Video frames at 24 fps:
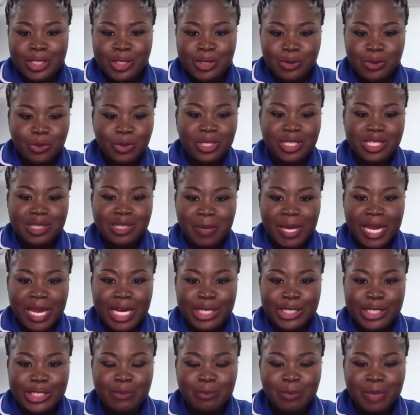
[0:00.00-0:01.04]
I saw this
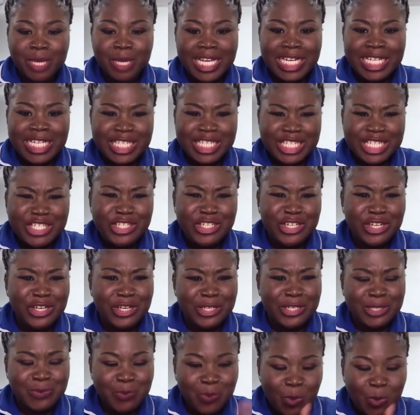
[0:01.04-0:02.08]
patient being
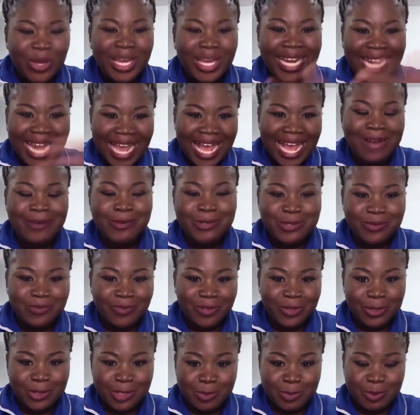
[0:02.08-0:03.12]
discharged and walking out of
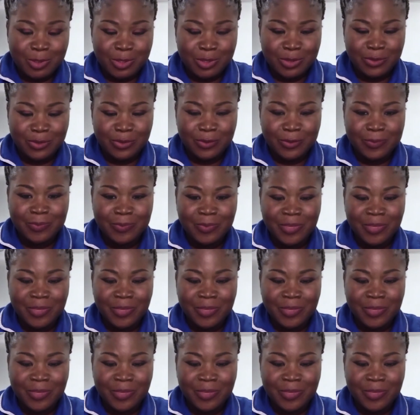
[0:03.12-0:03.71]
the hospital.